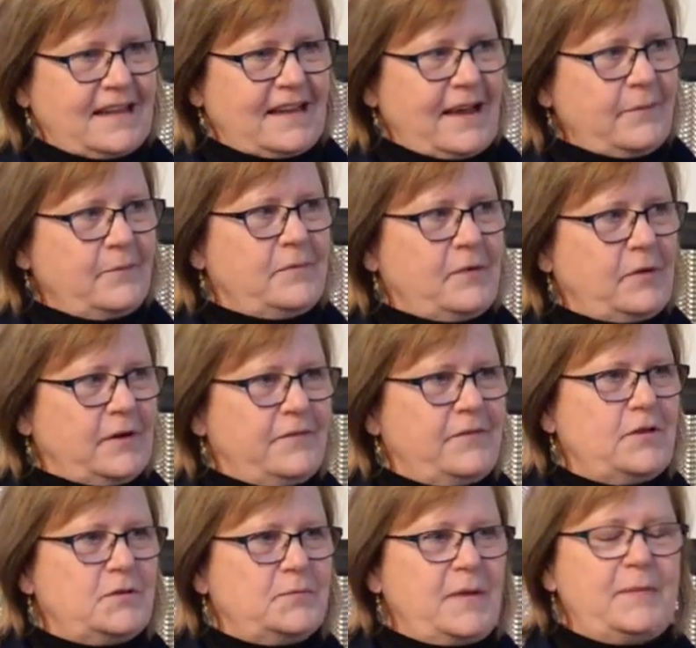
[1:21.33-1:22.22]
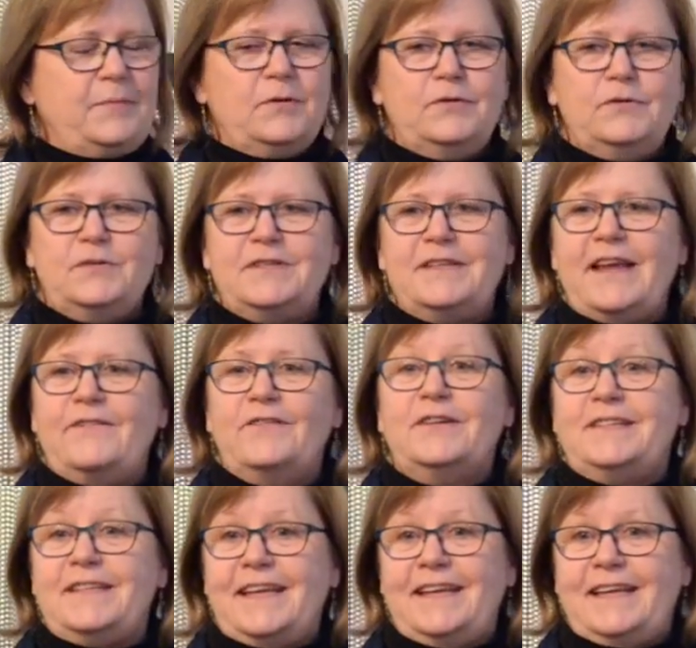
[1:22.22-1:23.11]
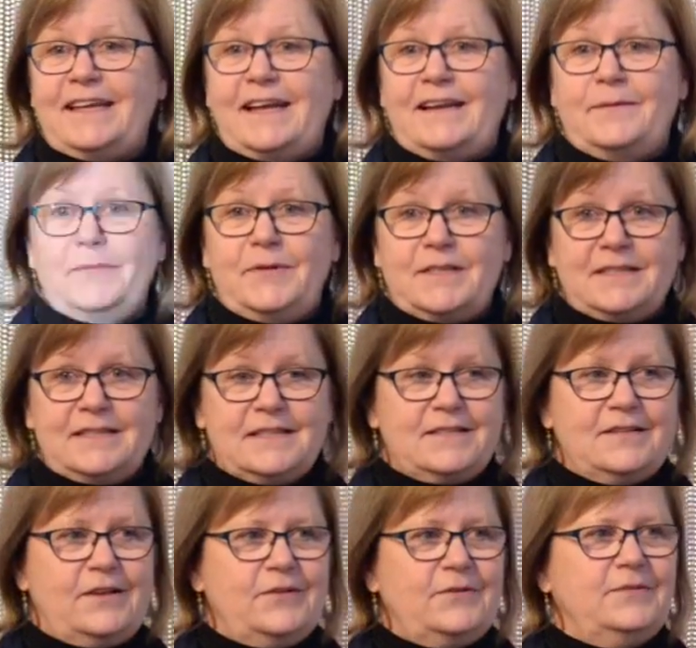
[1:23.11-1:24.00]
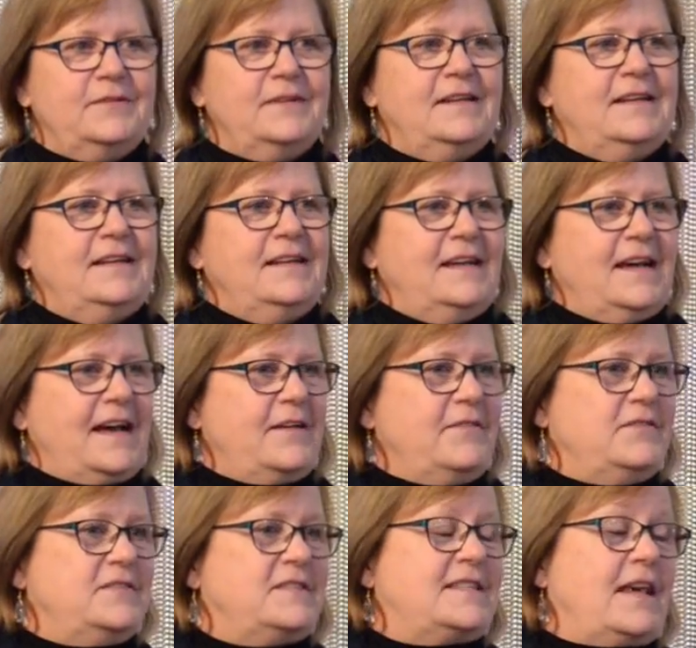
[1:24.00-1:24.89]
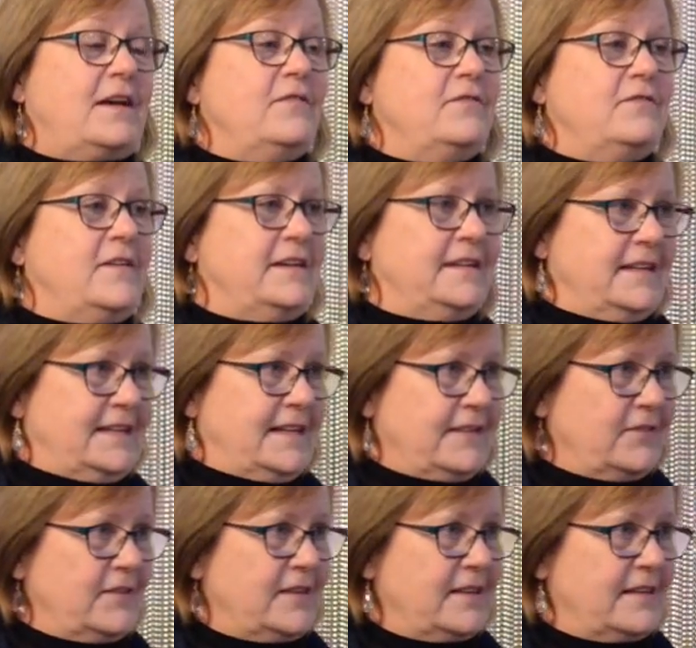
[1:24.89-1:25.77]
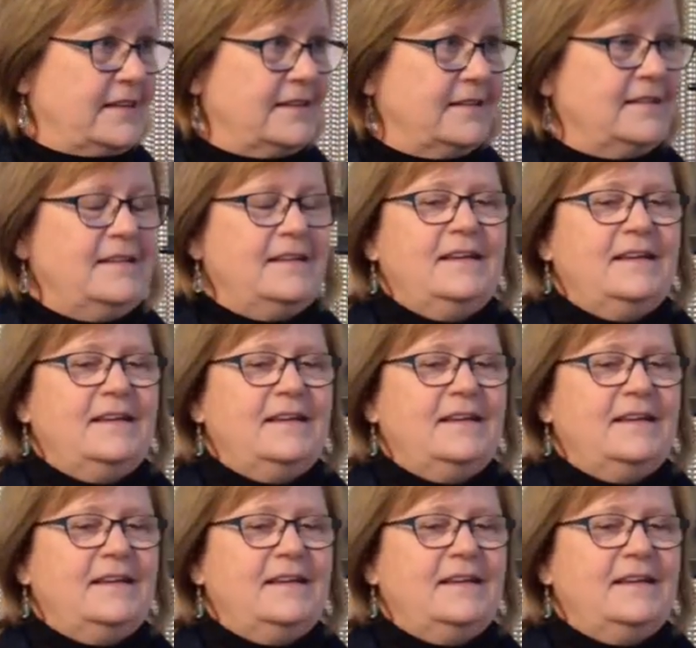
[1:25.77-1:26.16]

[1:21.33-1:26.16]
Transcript: I'm one of those people who's never taken out a business loan. I've self-funded everything.